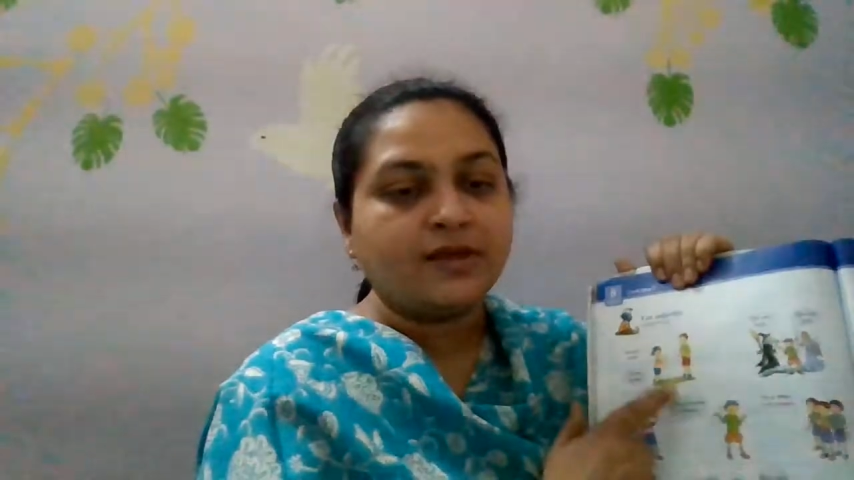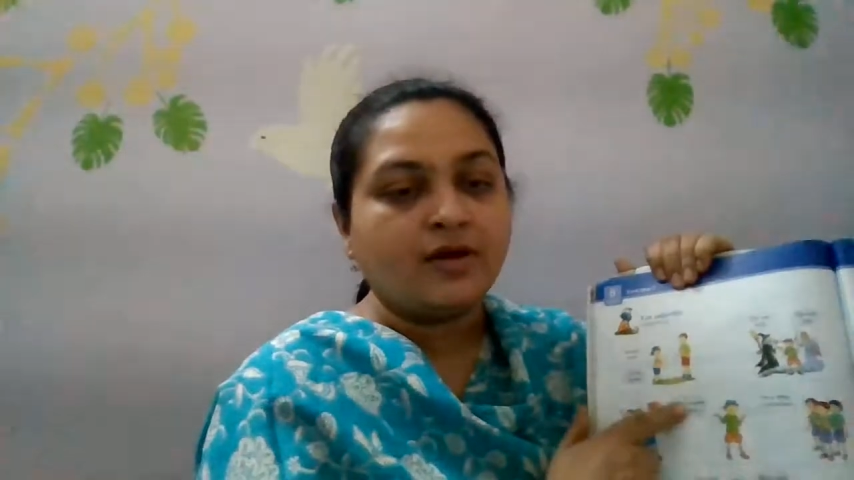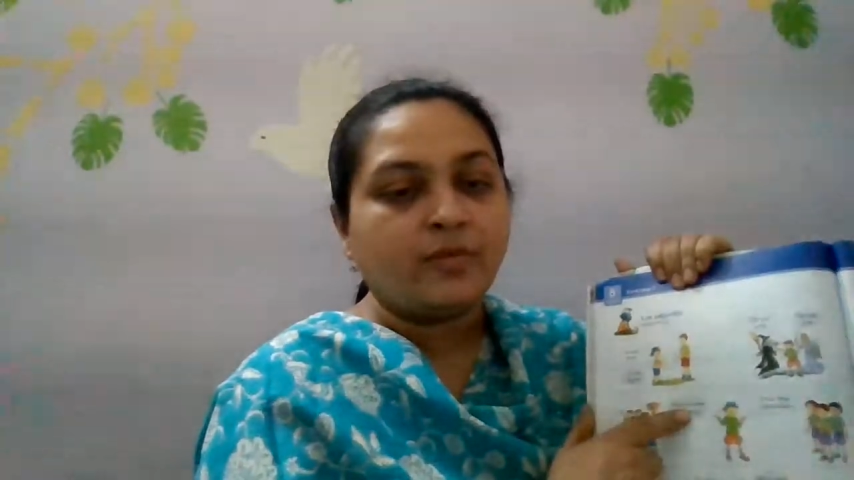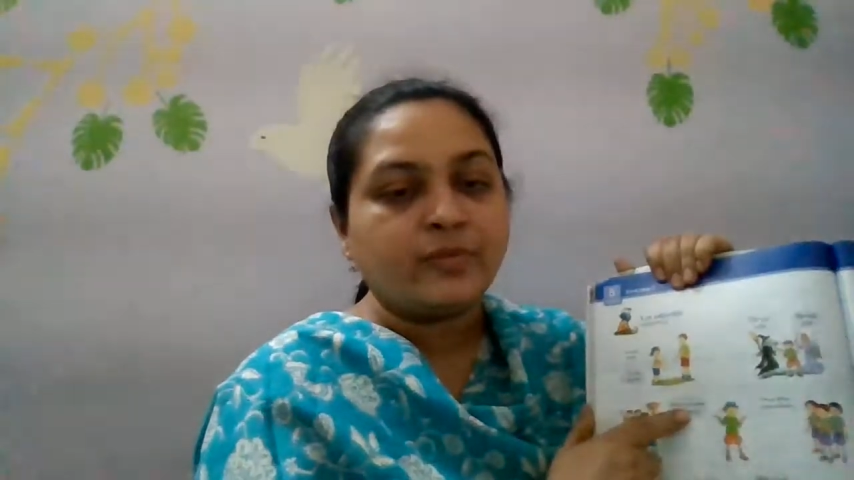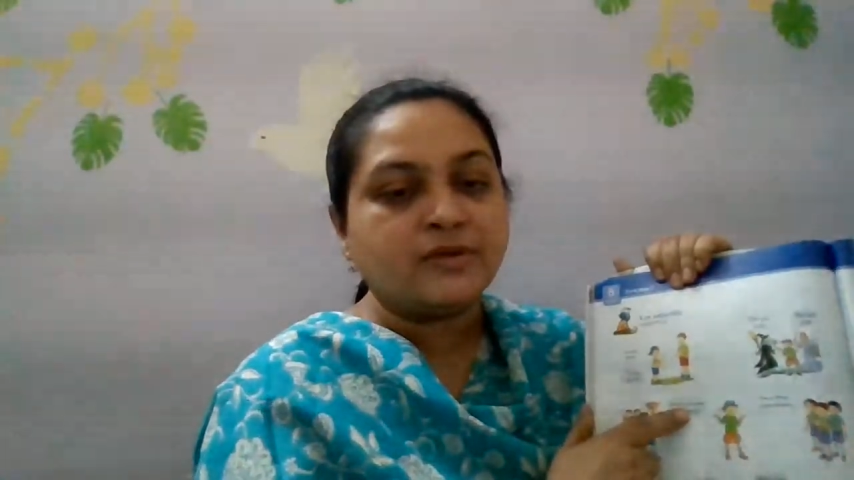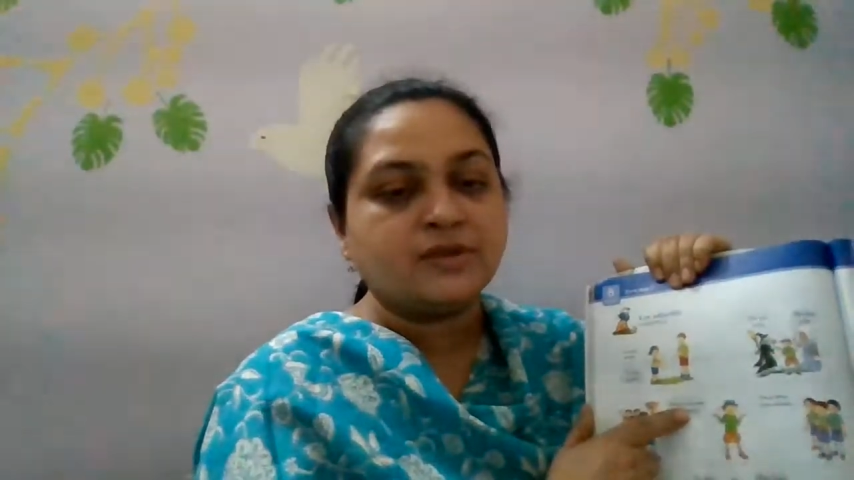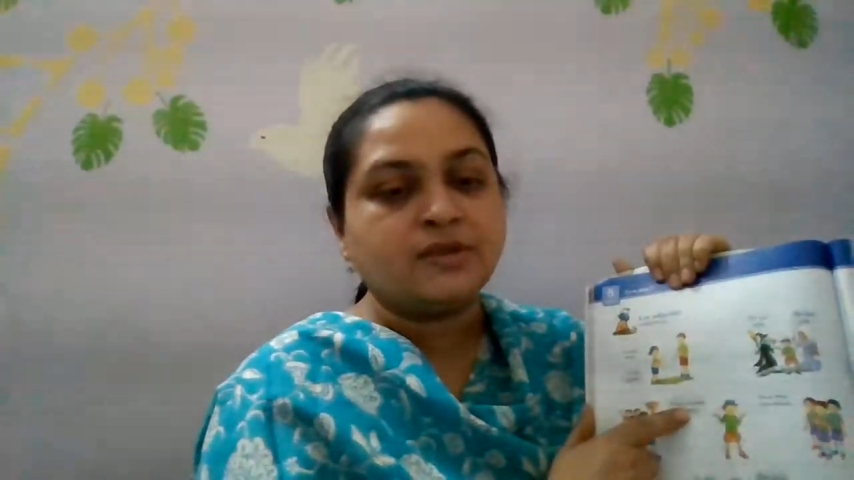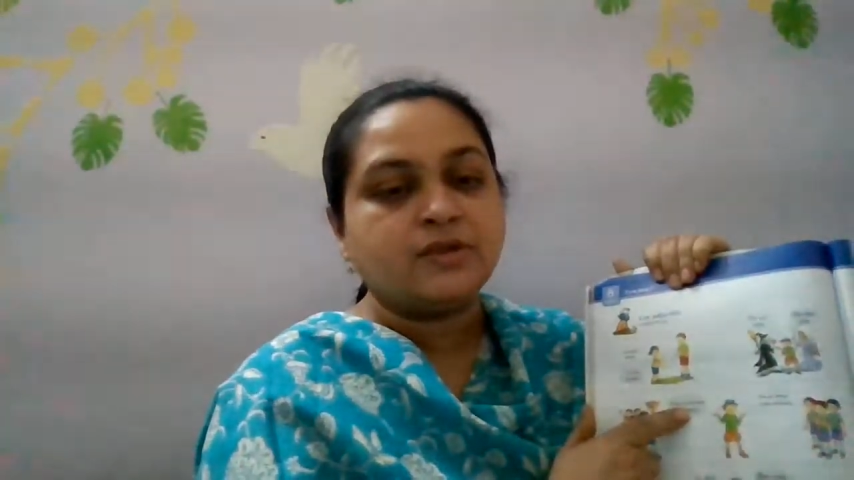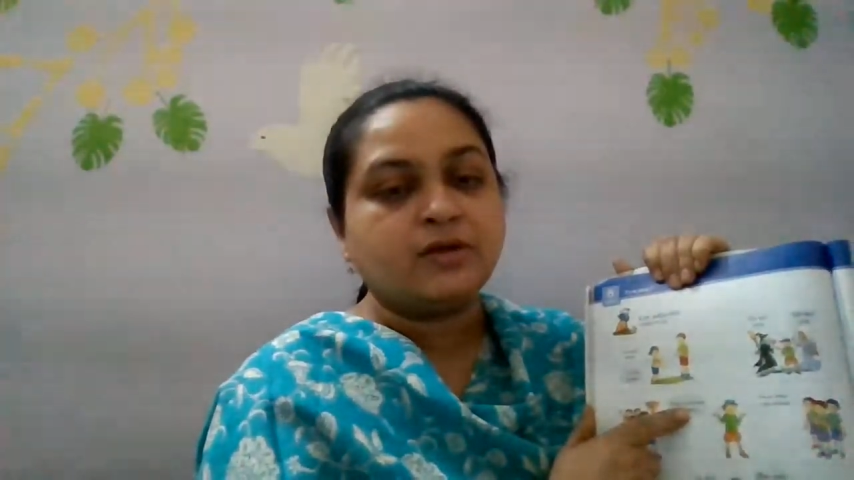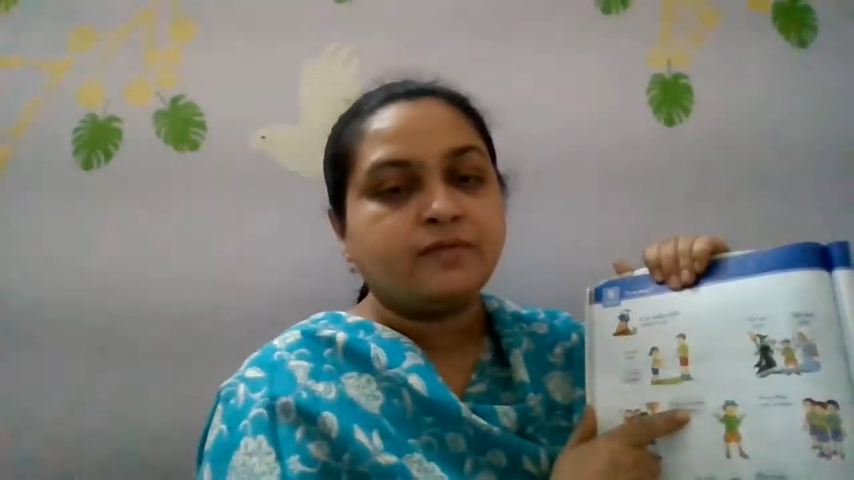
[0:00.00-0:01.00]

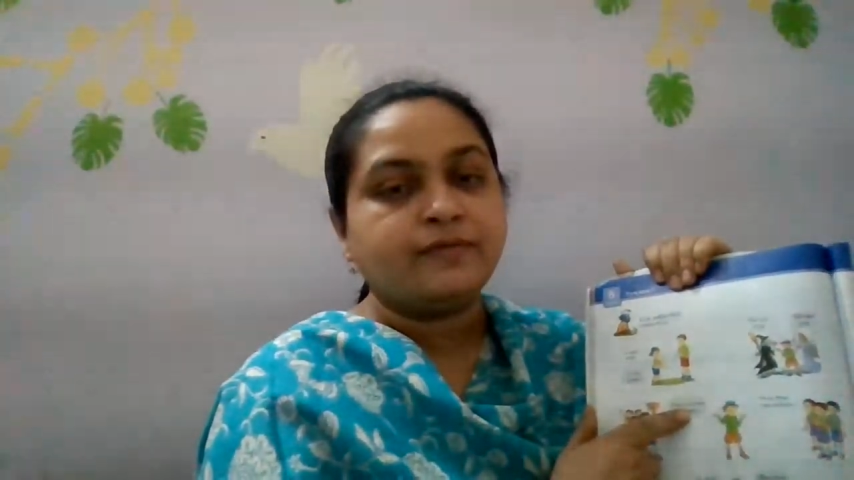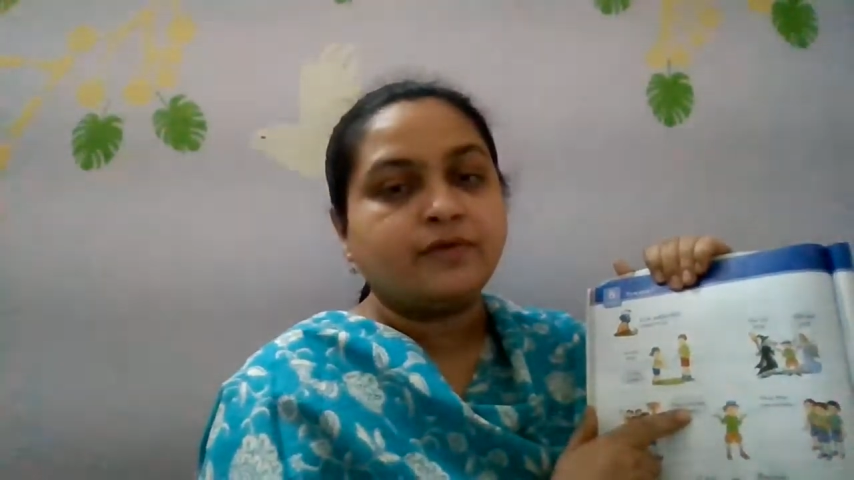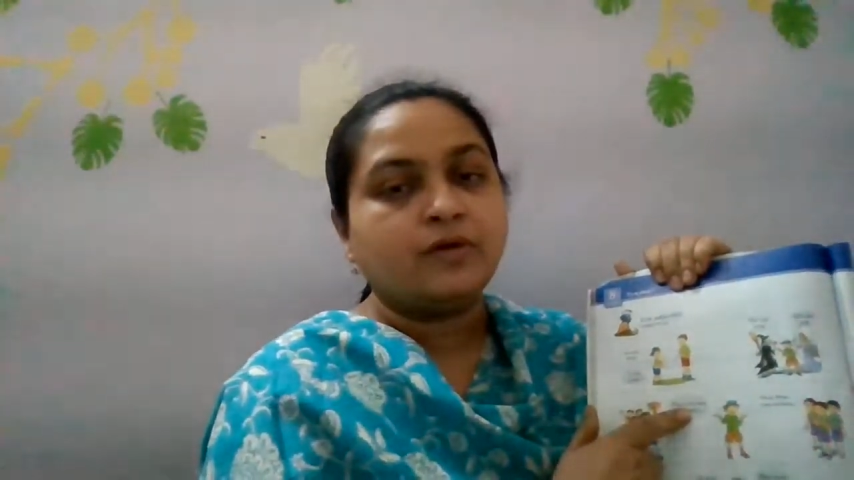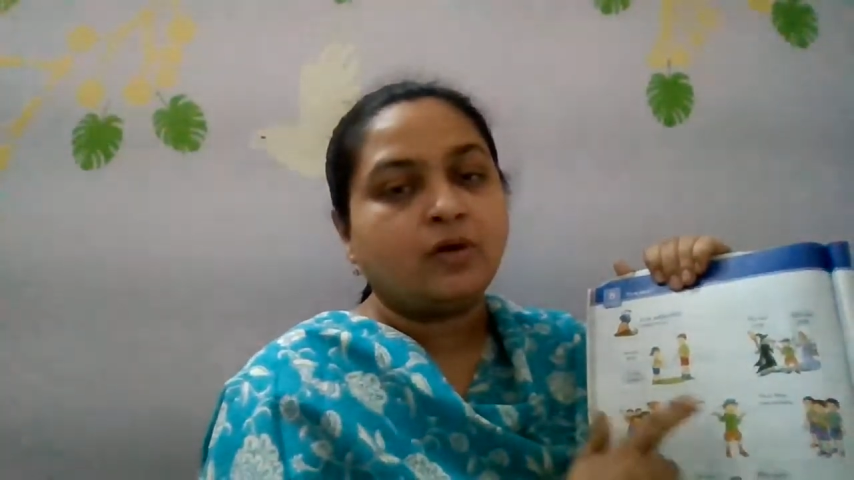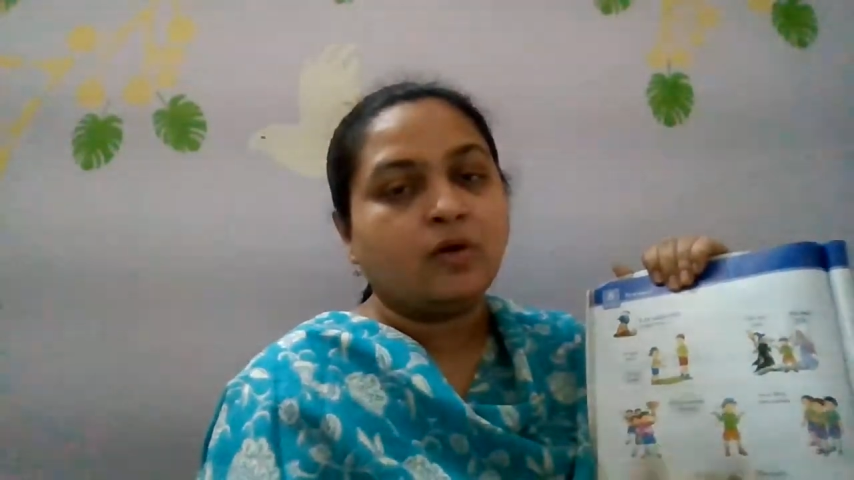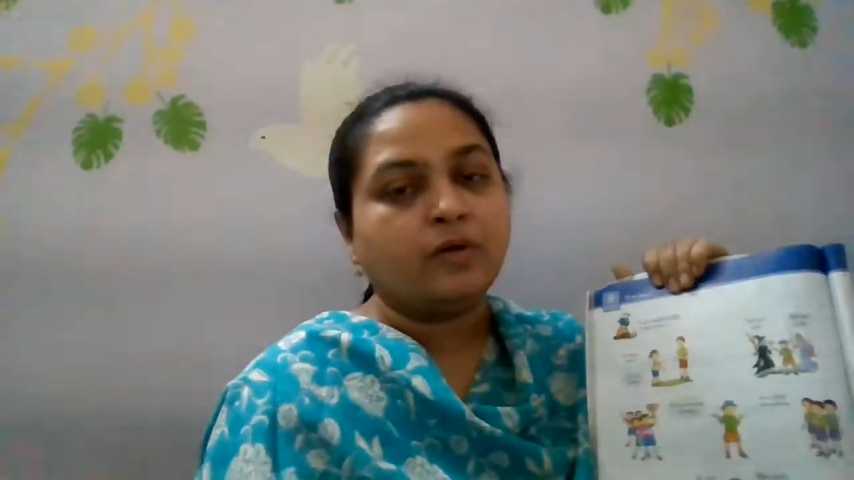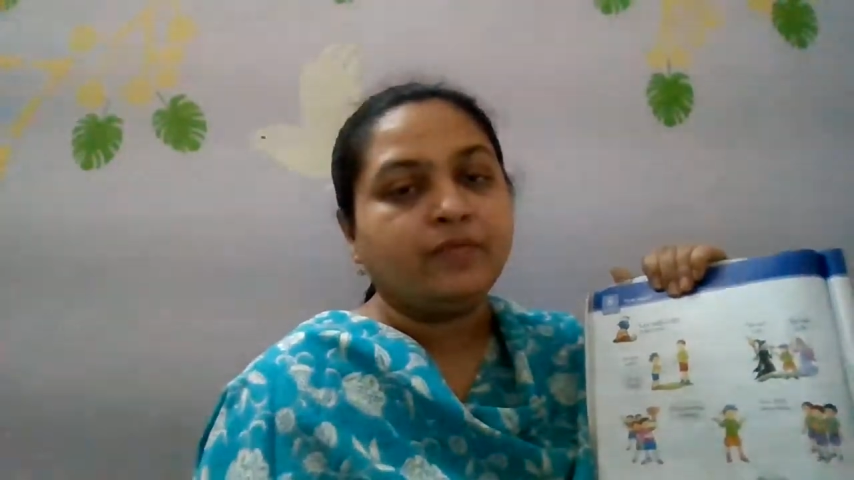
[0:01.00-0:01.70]
opposite of grand.